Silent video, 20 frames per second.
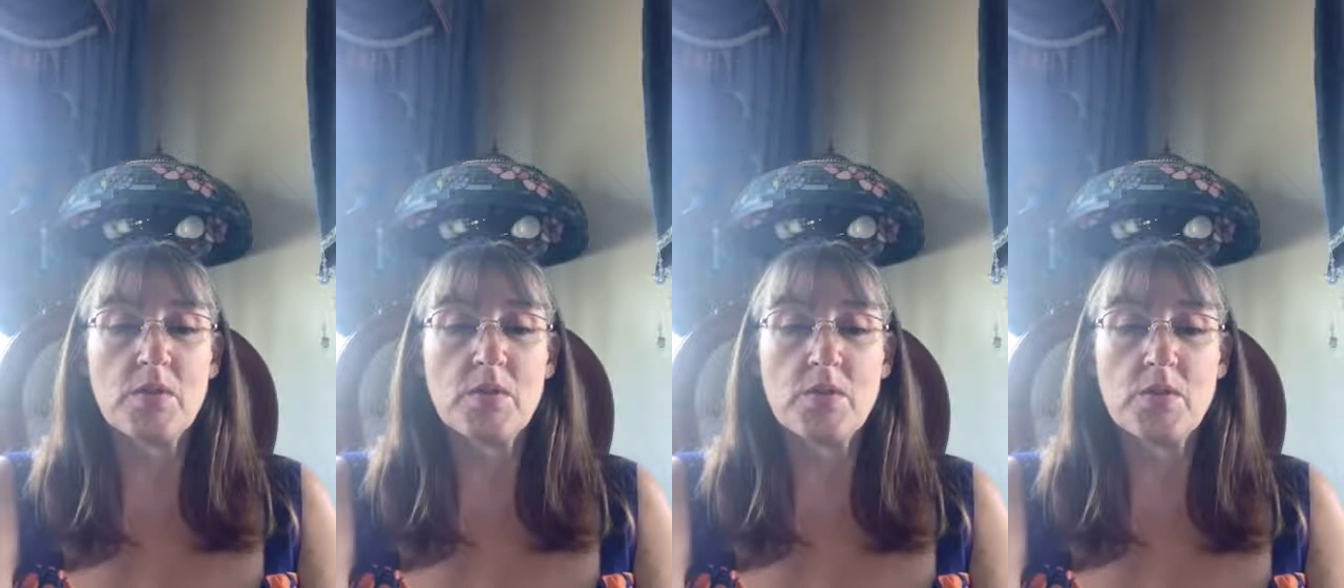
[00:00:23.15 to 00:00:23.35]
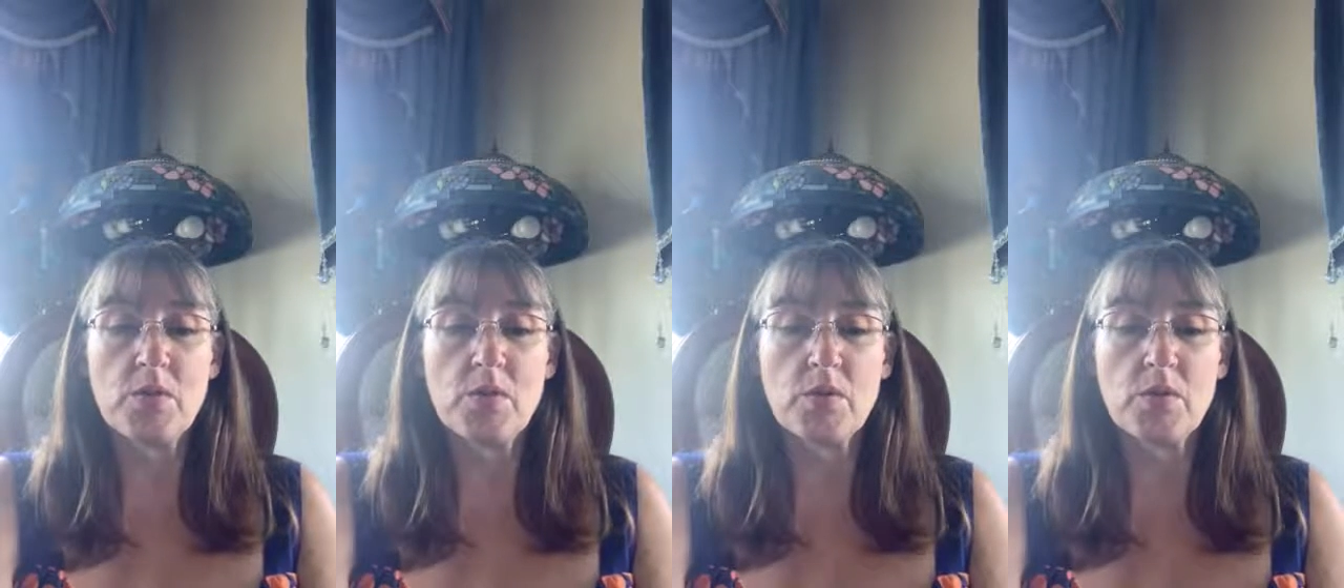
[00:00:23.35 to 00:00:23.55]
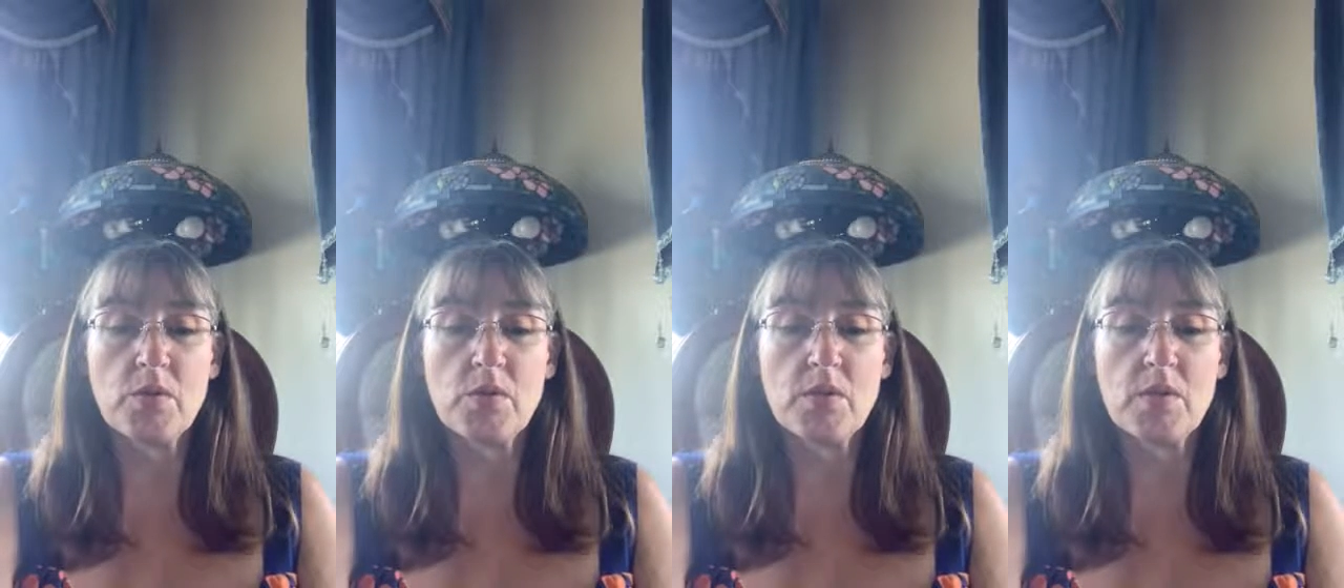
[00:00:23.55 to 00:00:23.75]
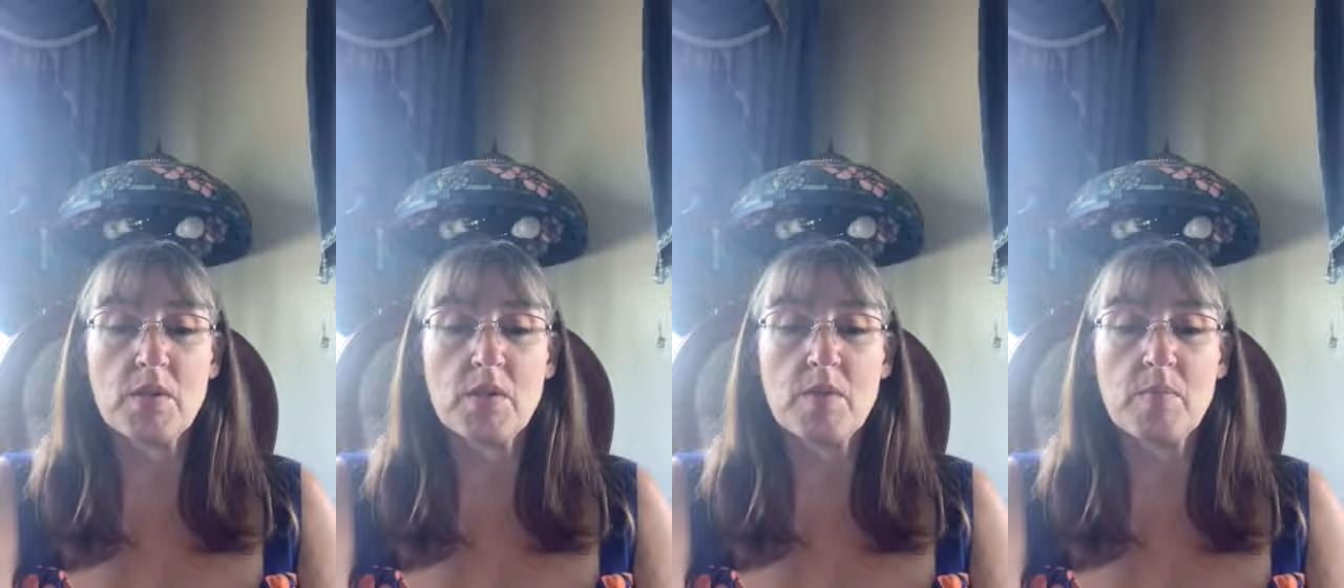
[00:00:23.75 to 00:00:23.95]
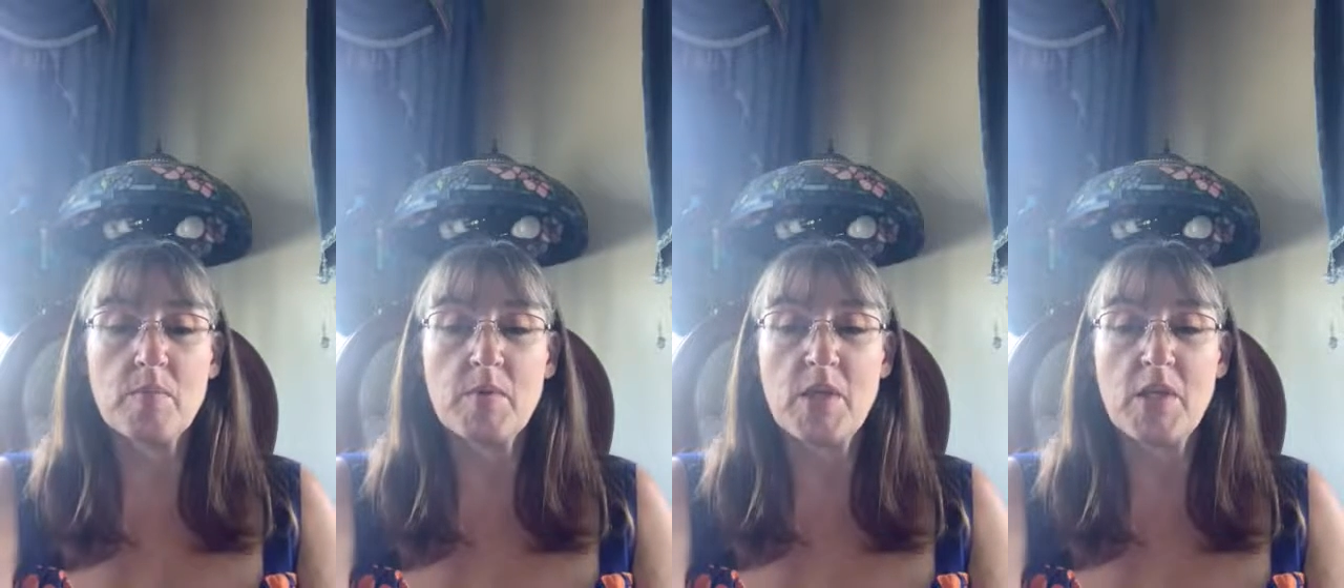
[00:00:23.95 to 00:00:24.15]
circles
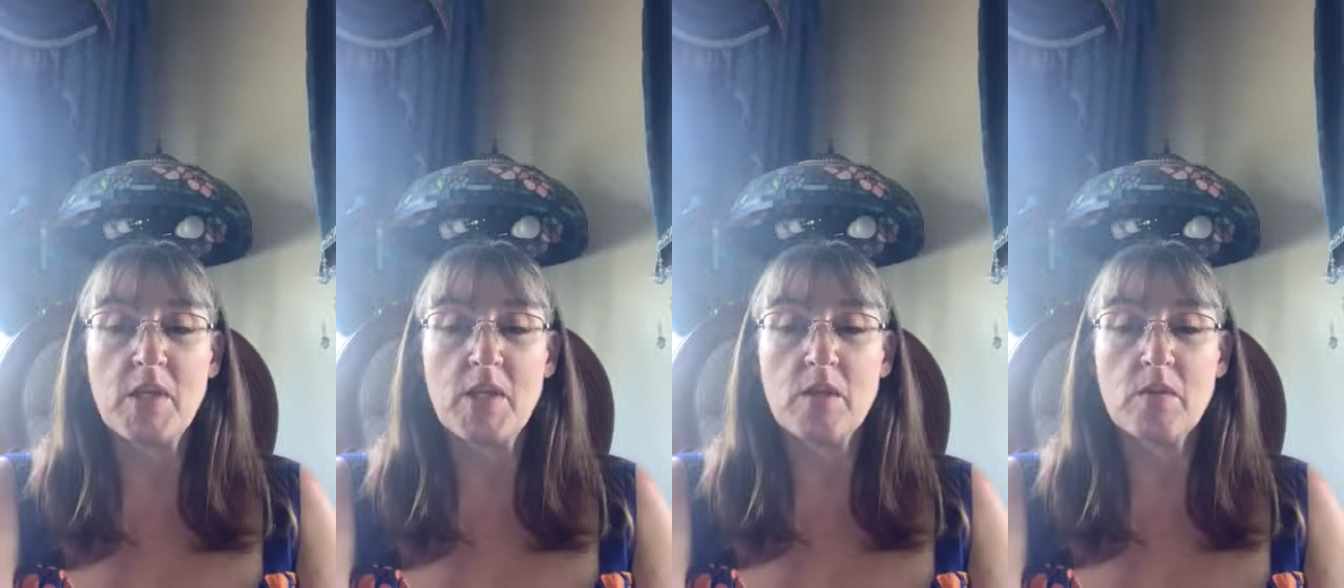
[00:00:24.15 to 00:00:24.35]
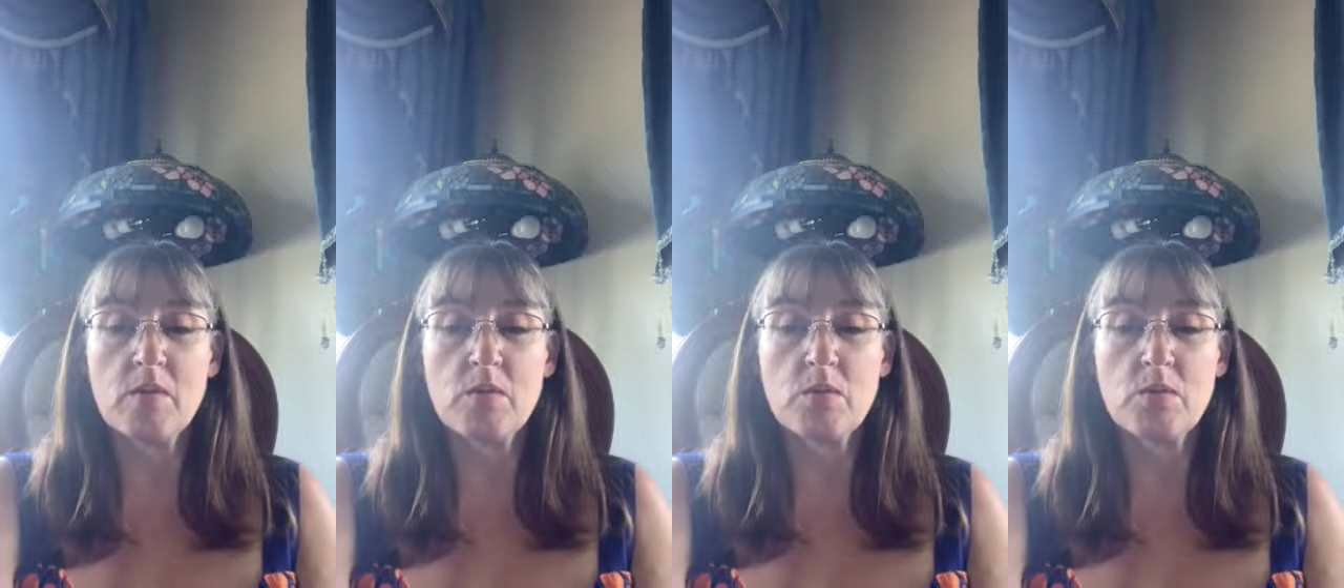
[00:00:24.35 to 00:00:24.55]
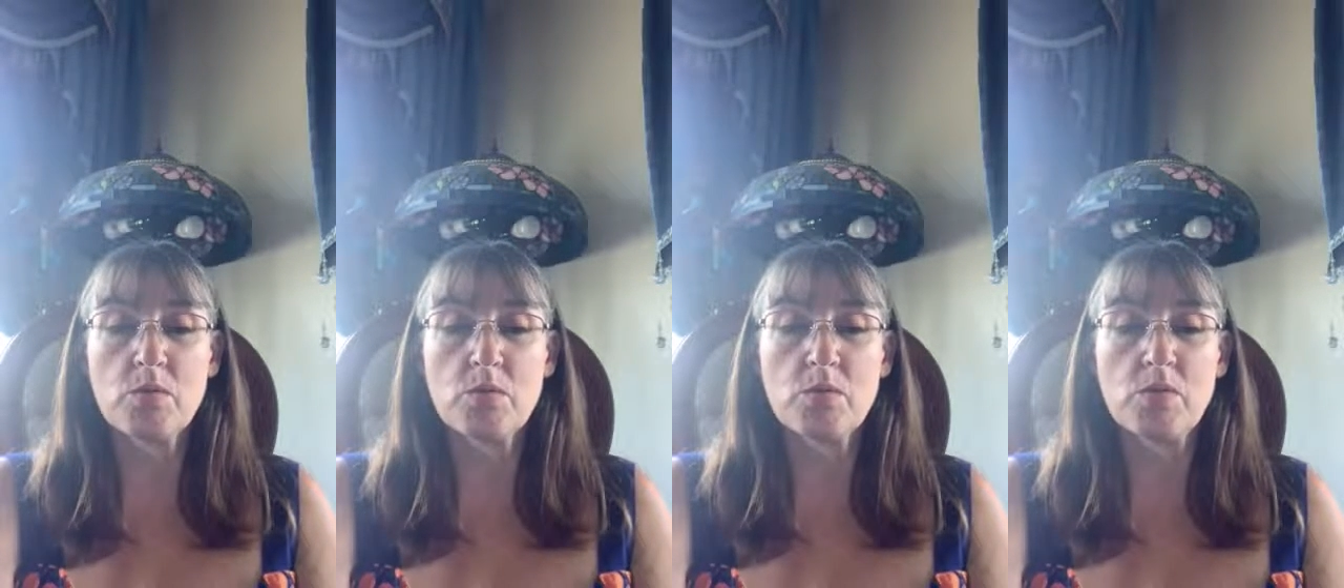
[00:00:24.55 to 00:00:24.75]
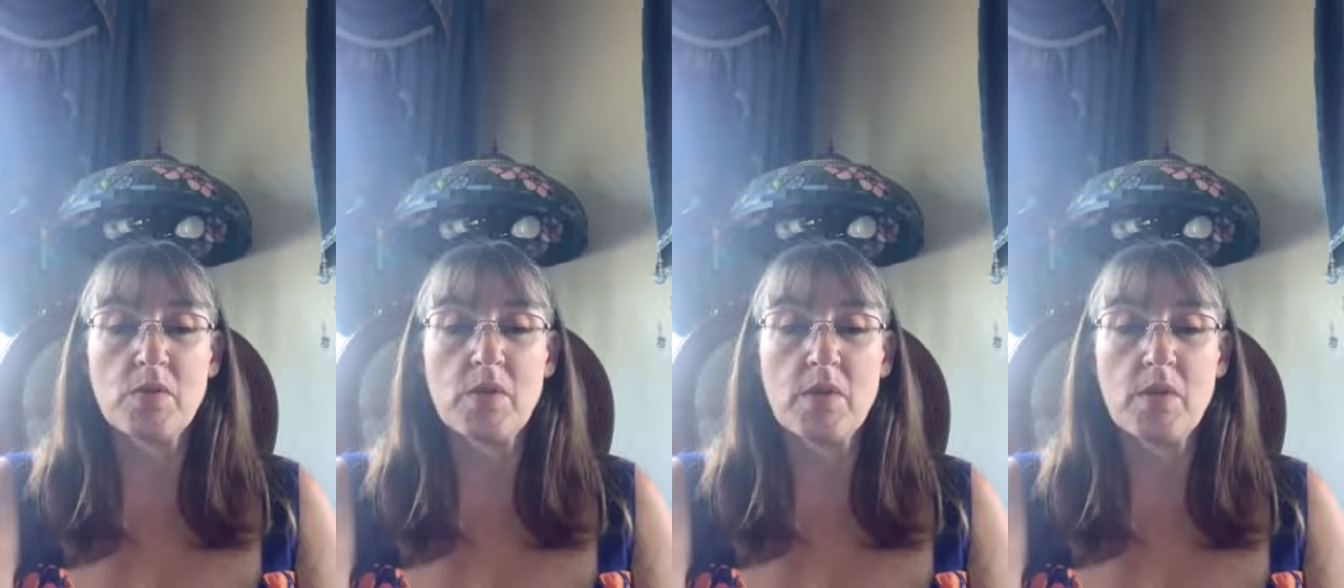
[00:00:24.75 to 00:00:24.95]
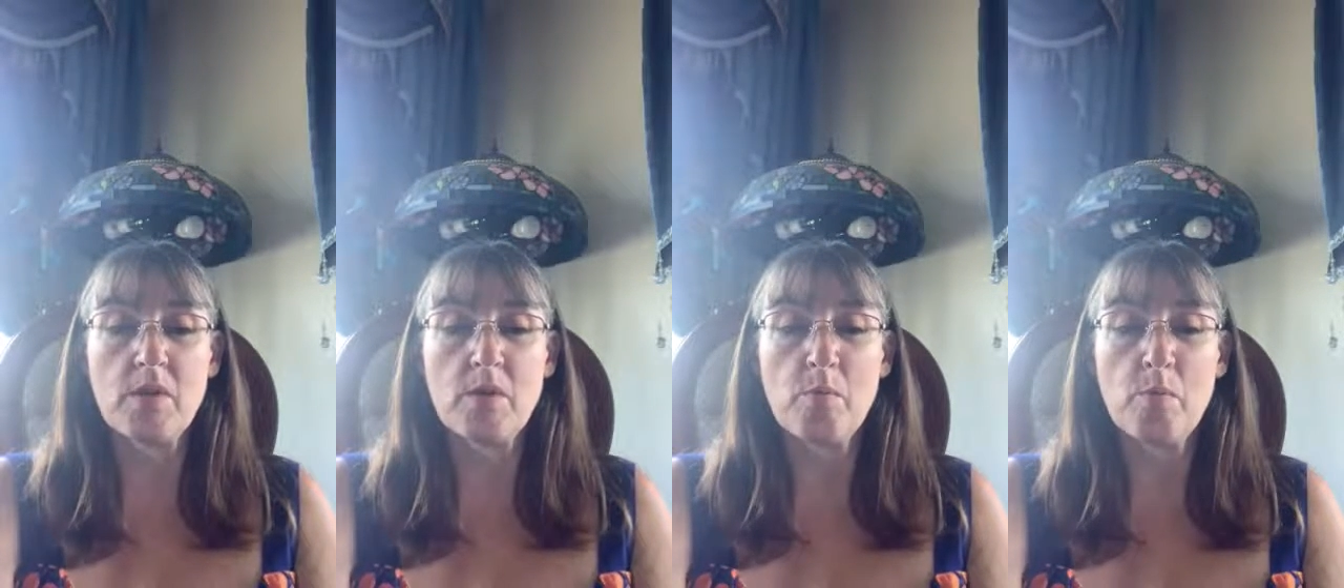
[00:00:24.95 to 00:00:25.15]
at the beginning of the school
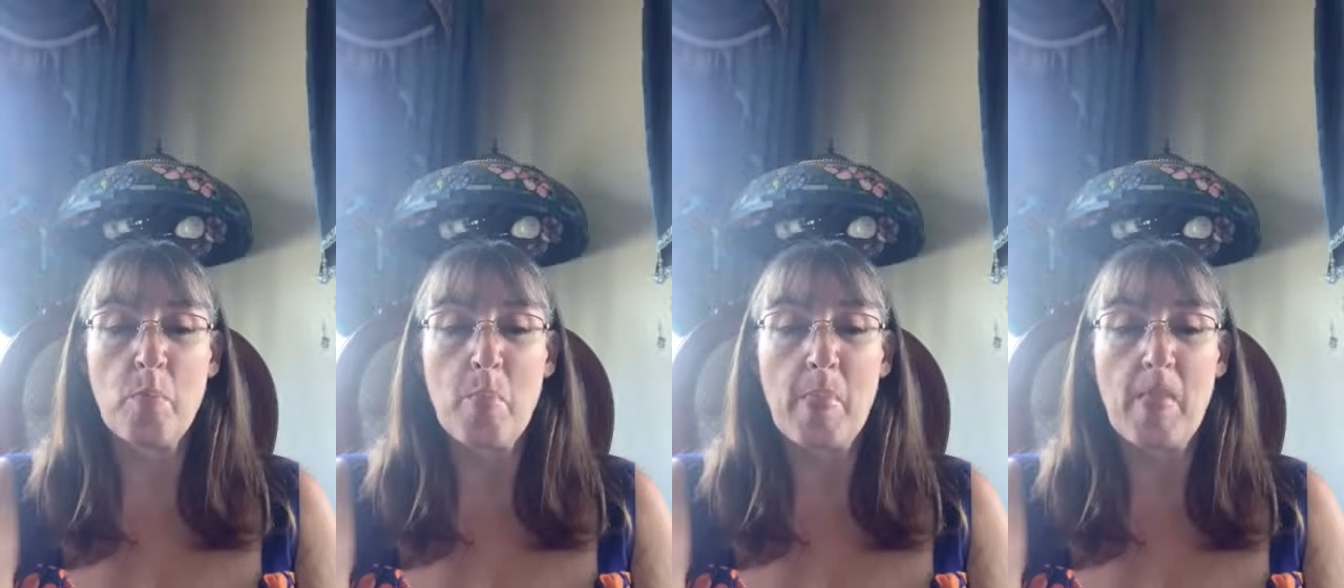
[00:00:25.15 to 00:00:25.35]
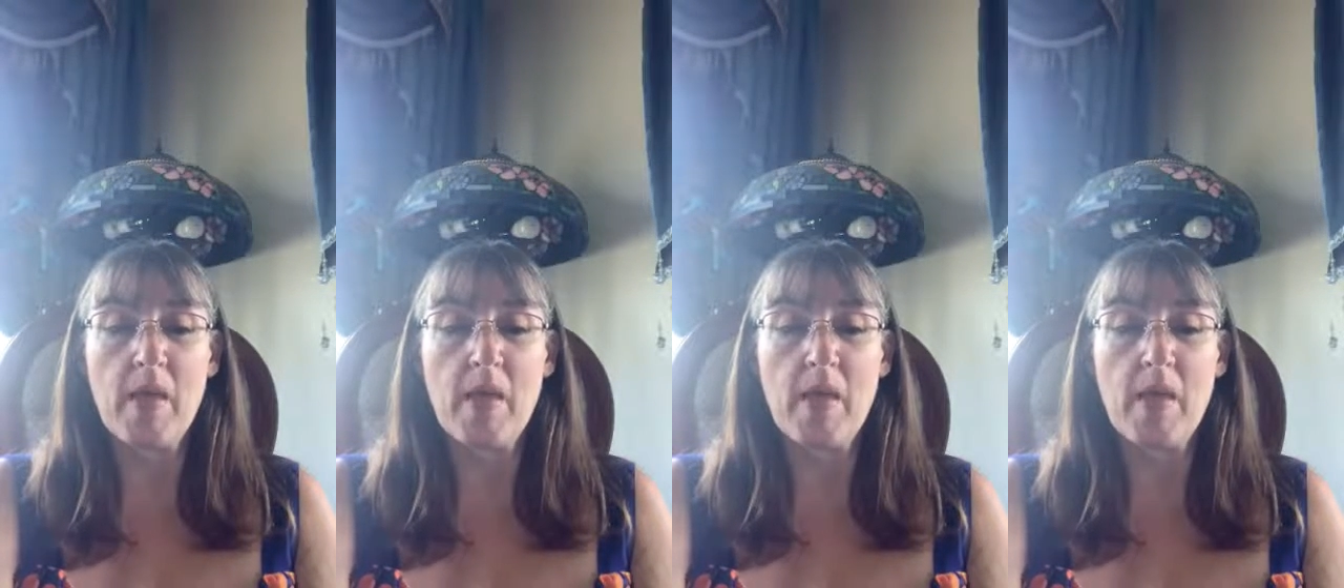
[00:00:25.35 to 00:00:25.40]
year,